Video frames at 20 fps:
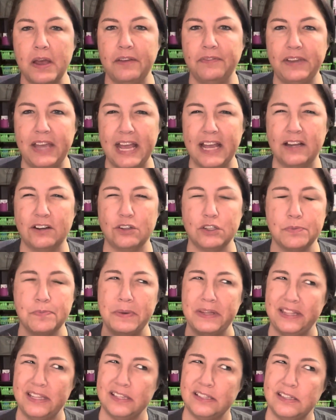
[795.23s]
candles,
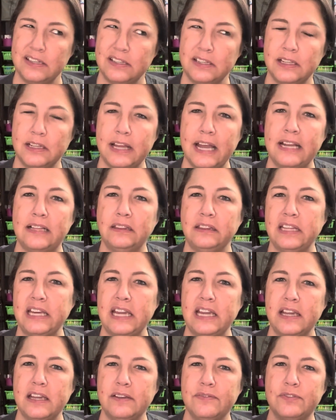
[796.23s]
but this isn't like
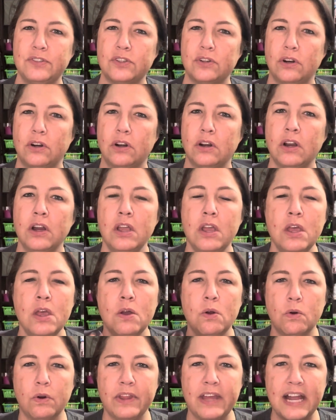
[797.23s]
leaves or
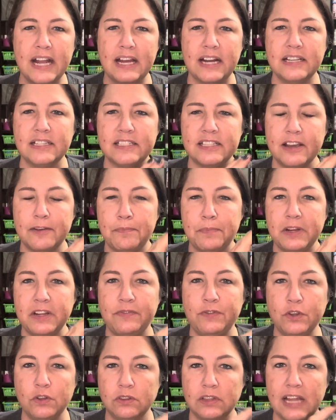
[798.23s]
that kind of stuff. But
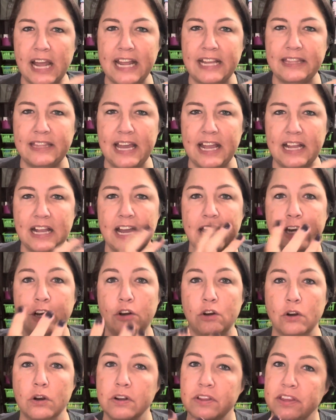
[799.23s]
if you like that kind of
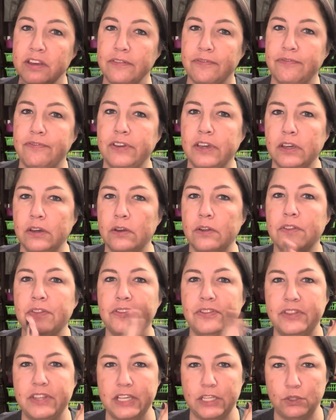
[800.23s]
earthy feel,
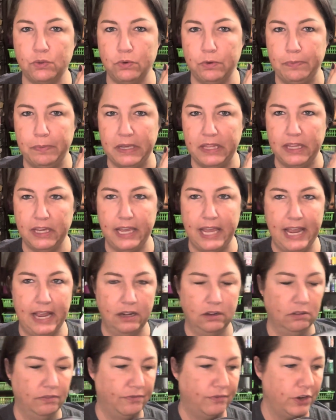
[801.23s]
this would be the
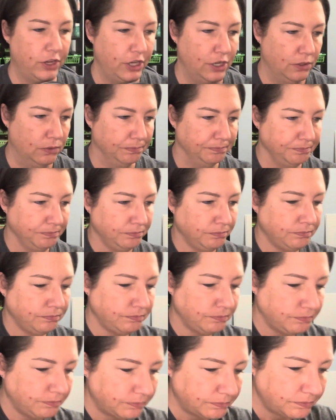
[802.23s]
candle for you.
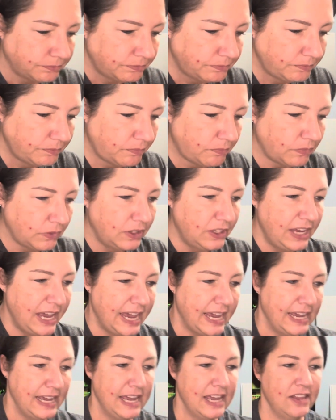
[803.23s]

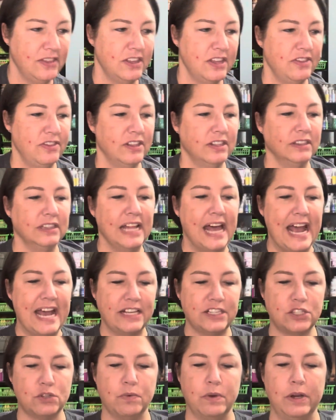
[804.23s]
Okay. And then the
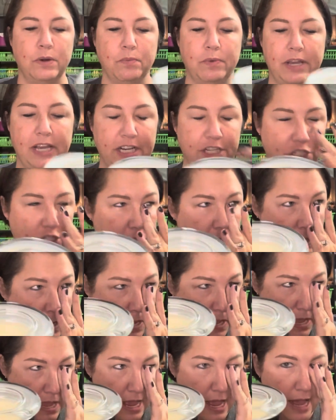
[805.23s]
last one, which
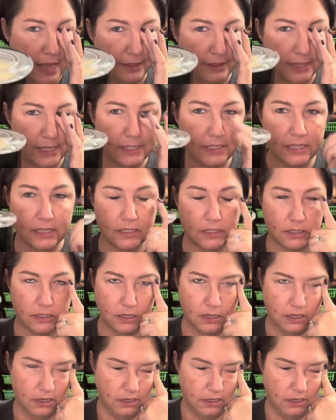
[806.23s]
this is,